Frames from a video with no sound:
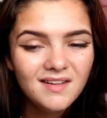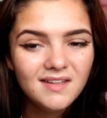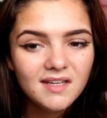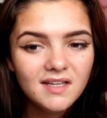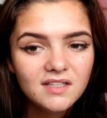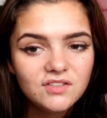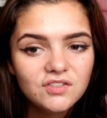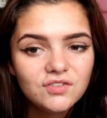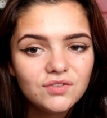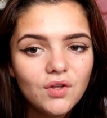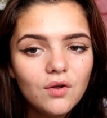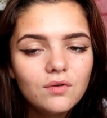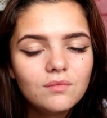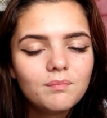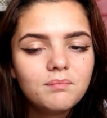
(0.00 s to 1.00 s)
Yeah, just
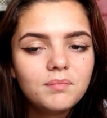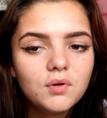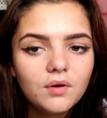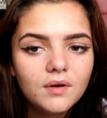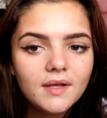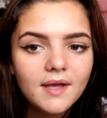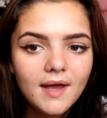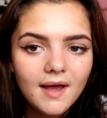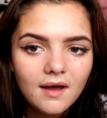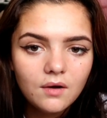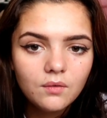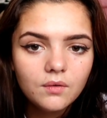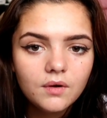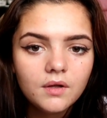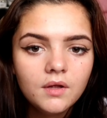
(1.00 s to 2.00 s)
don't block it
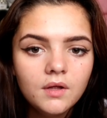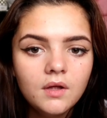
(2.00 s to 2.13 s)
out.